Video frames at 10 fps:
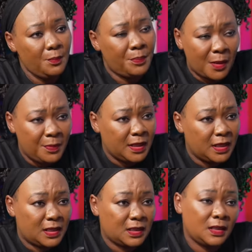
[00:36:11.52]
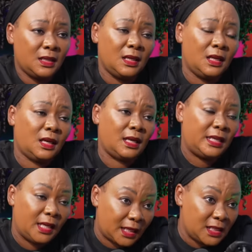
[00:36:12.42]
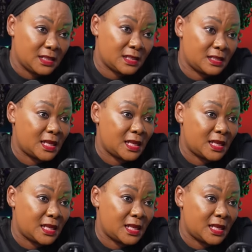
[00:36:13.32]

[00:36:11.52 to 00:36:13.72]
public hearings